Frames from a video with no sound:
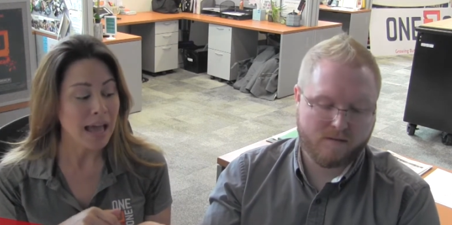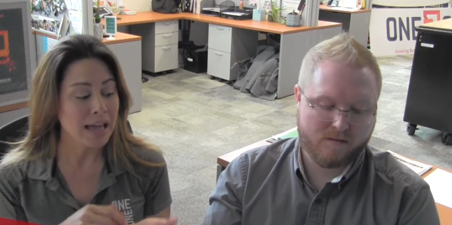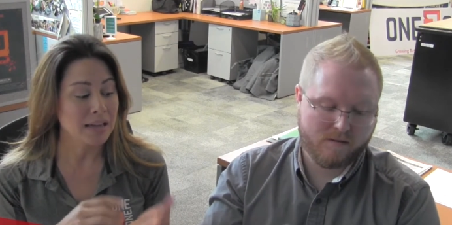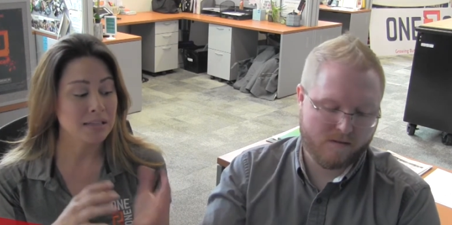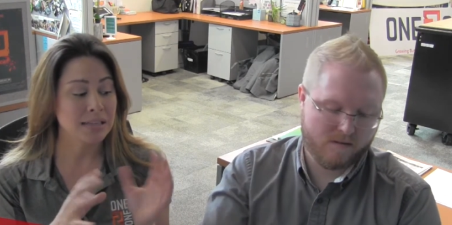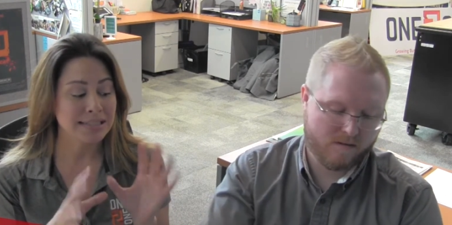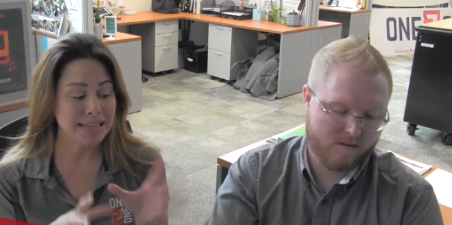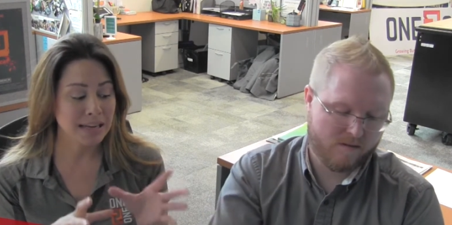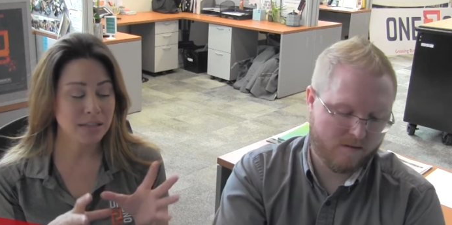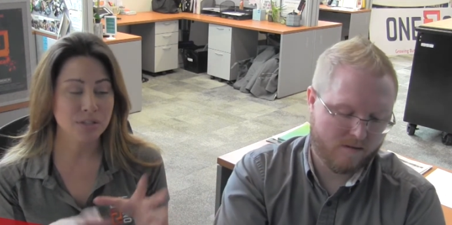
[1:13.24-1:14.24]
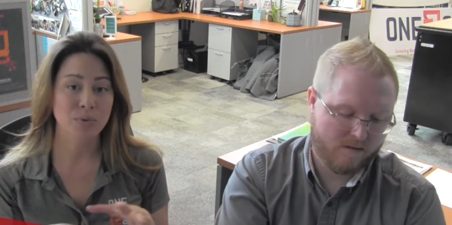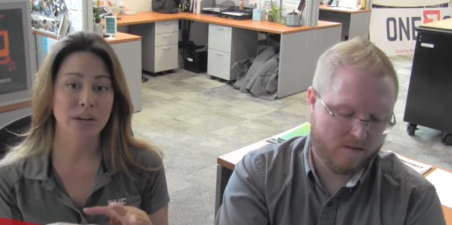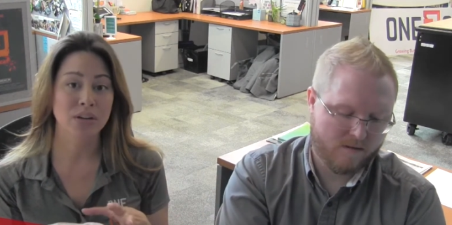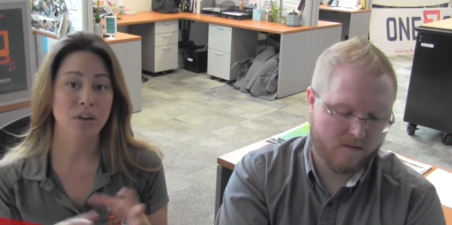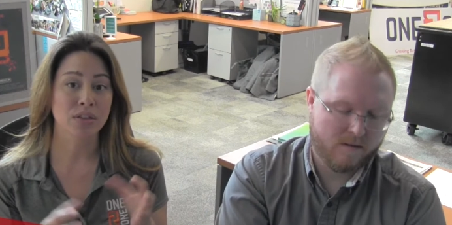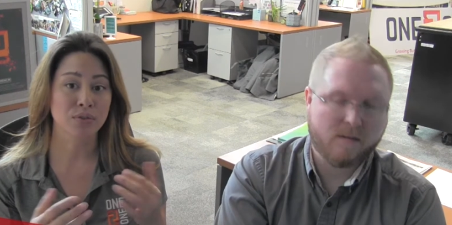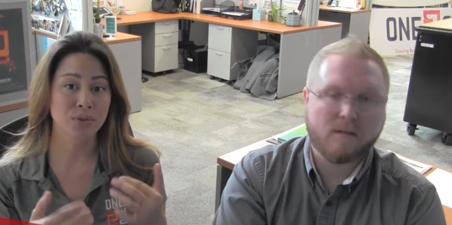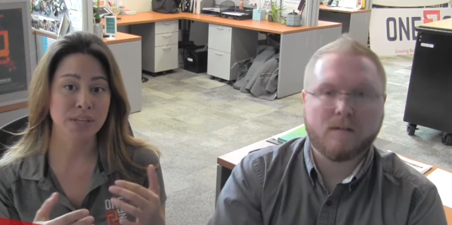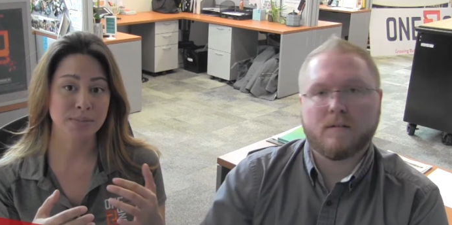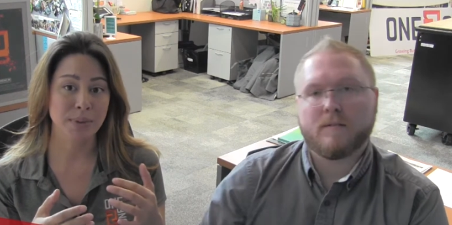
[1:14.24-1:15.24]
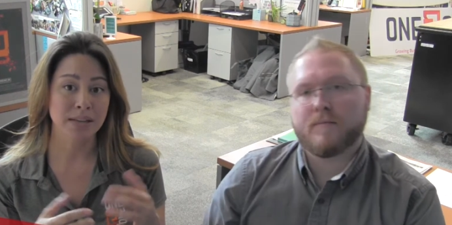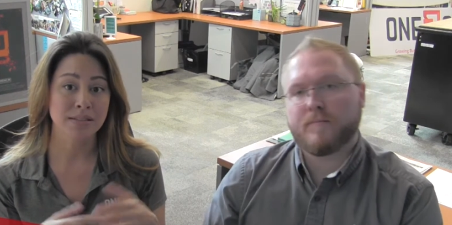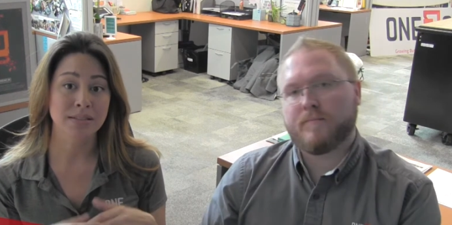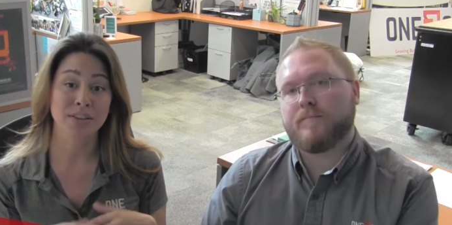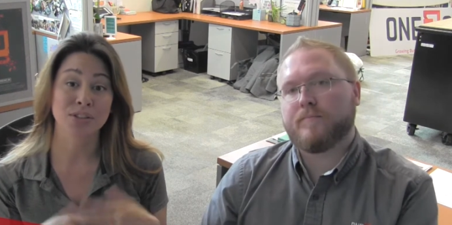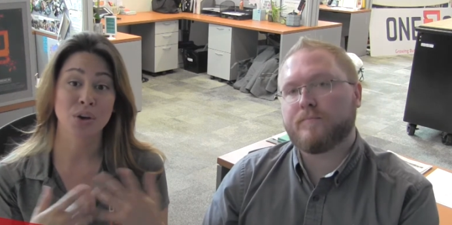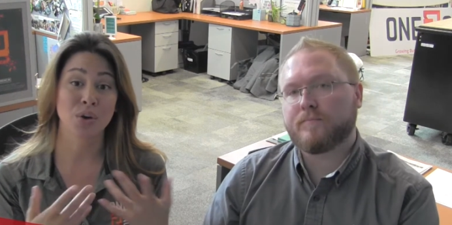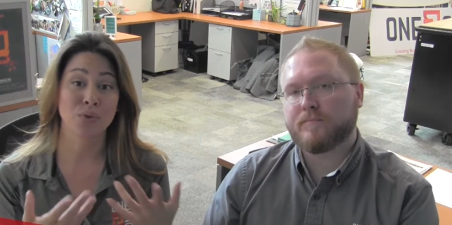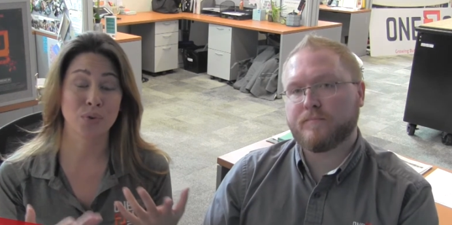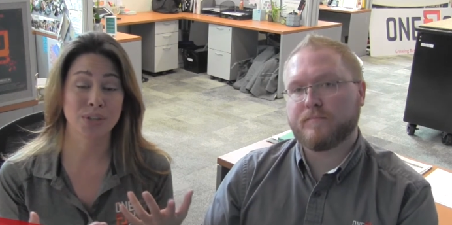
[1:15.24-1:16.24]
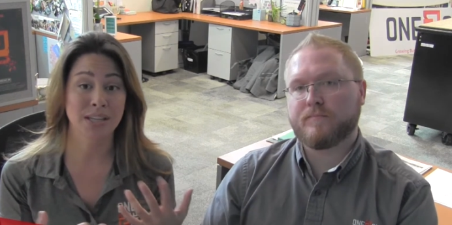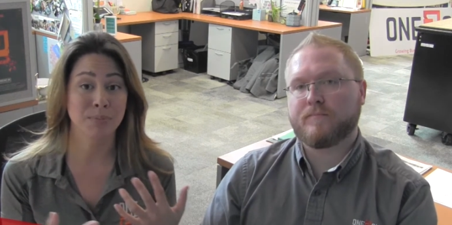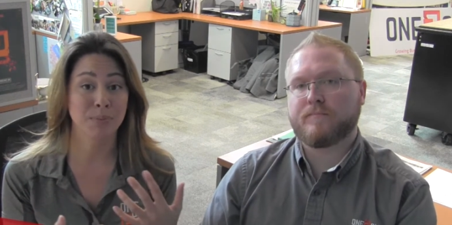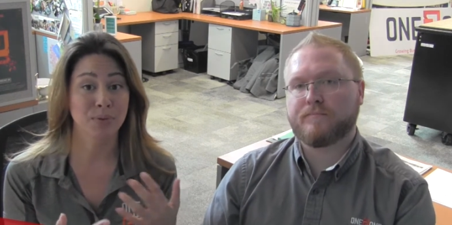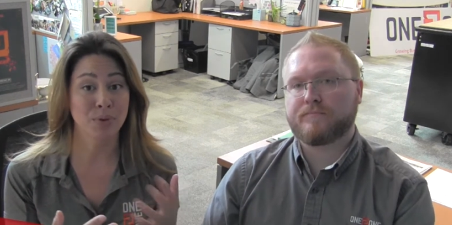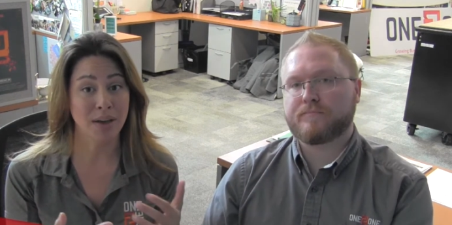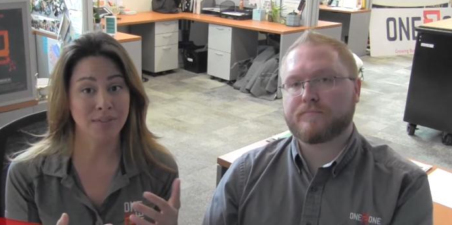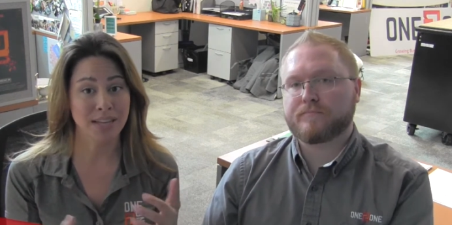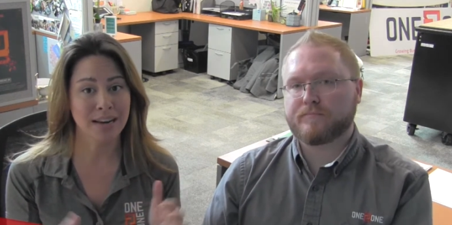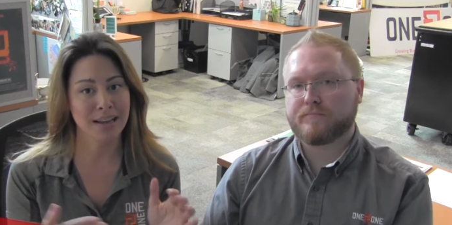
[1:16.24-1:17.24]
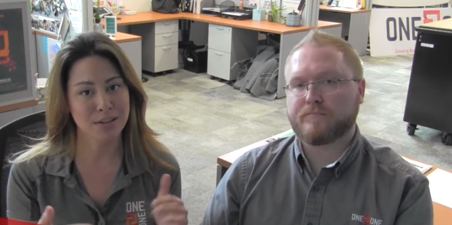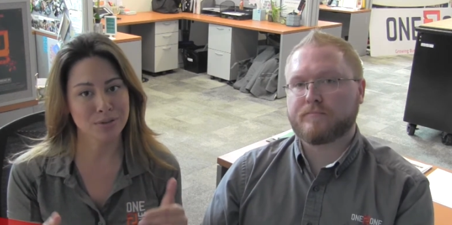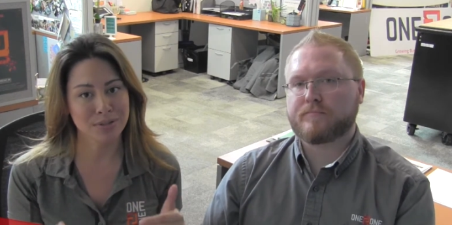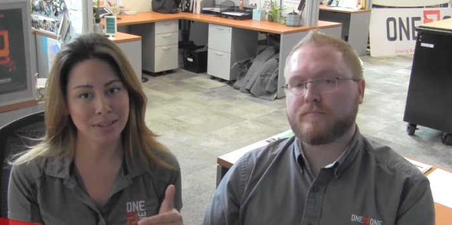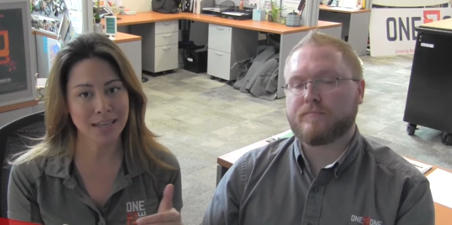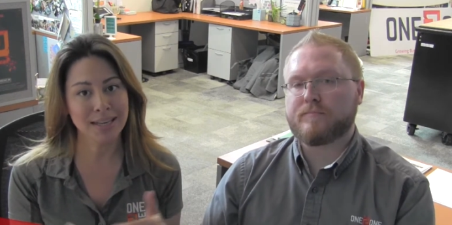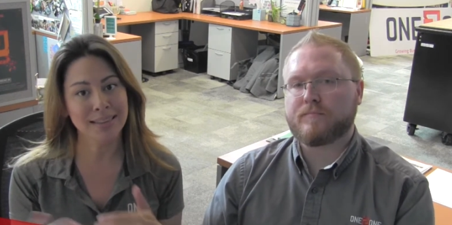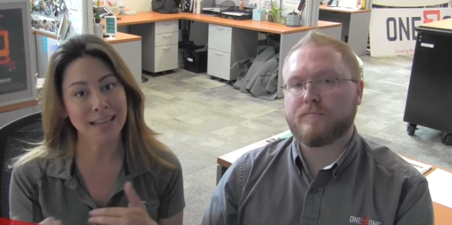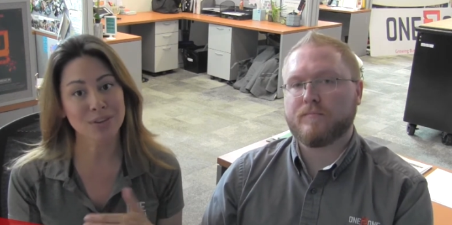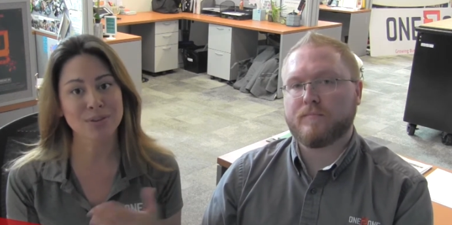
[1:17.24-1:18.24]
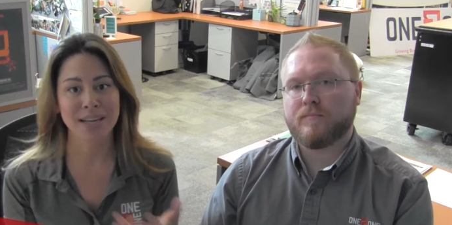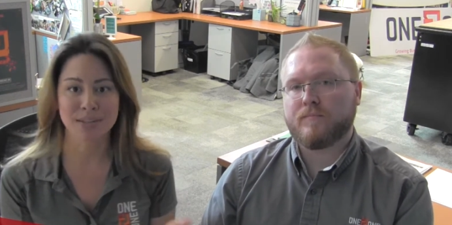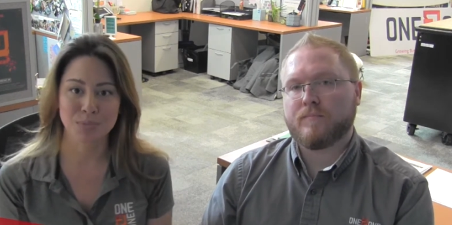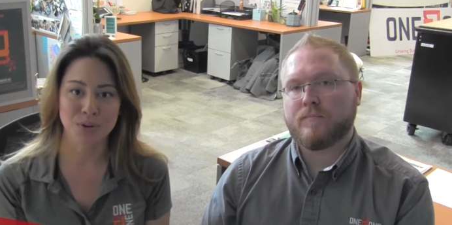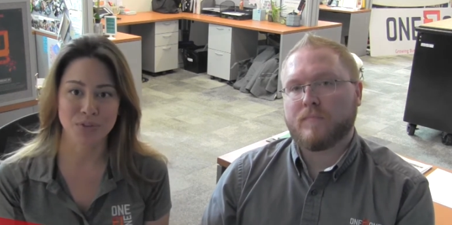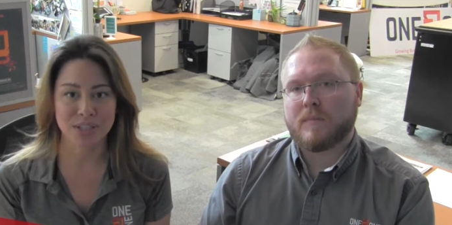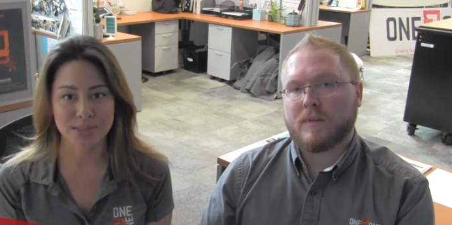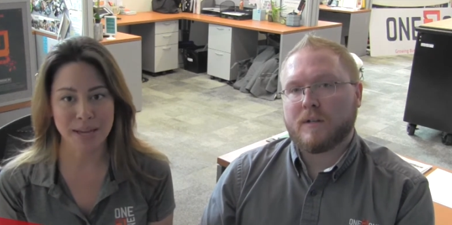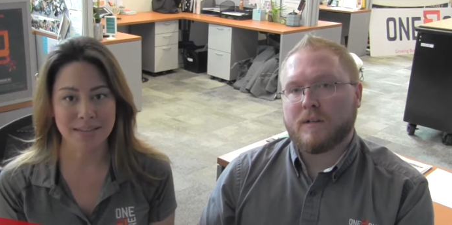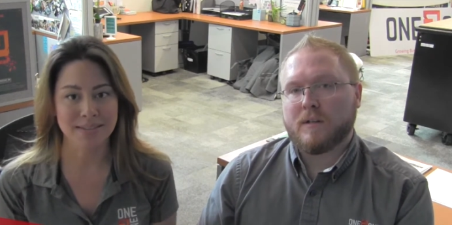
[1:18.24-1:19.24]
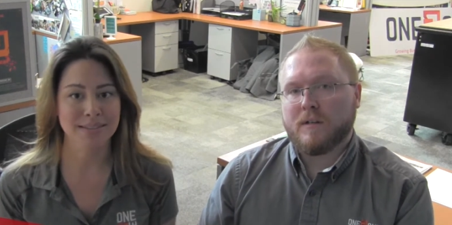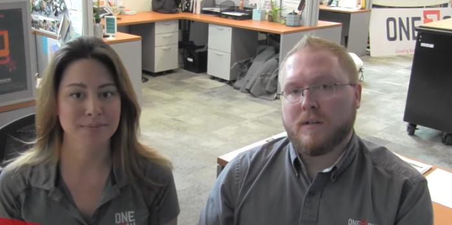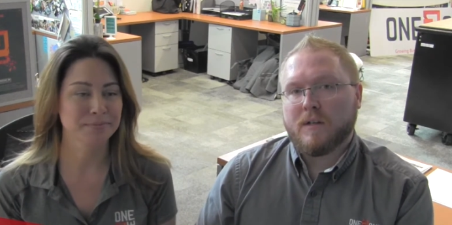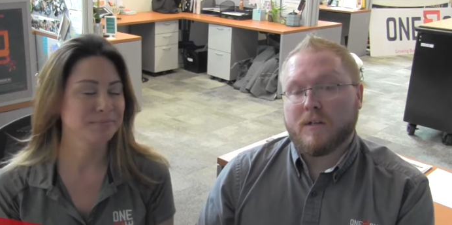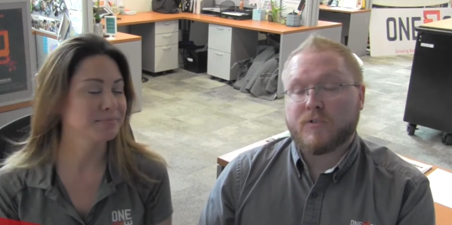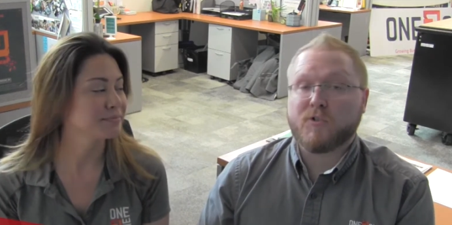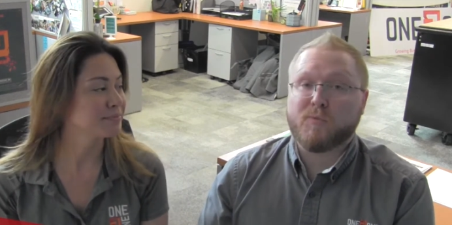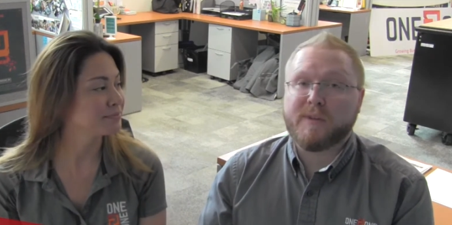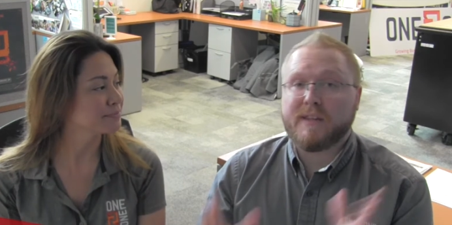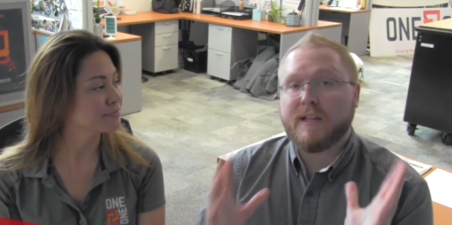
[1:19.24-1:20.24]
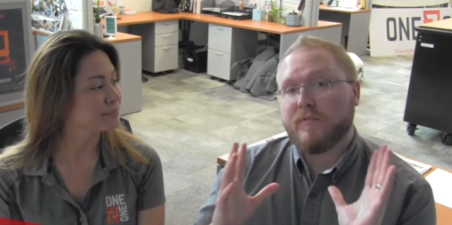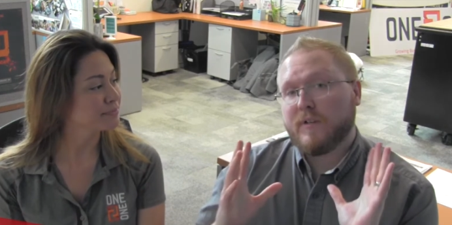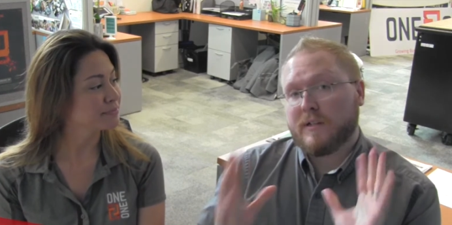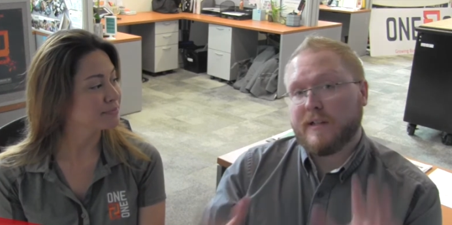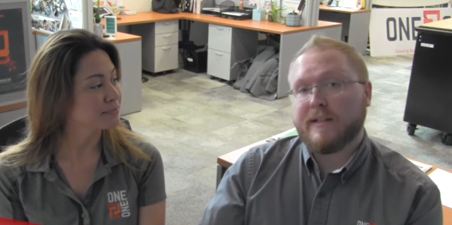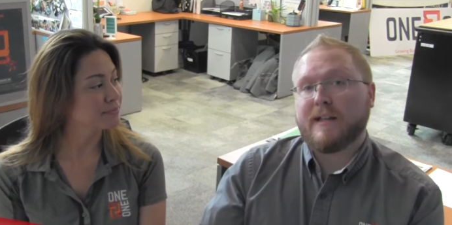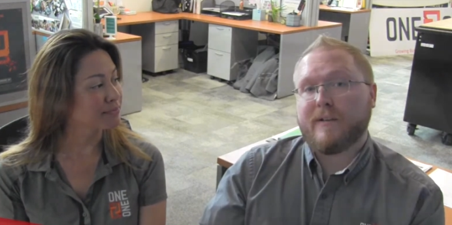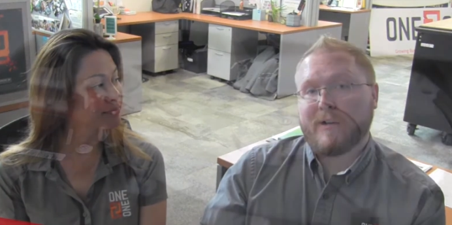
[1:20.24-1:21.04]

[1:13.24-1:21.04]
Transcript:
Speaker 1: And data is written on the free space. So for example, if you have data and you delete it, that creates more free space. True,
Speaker 2: but think of it like that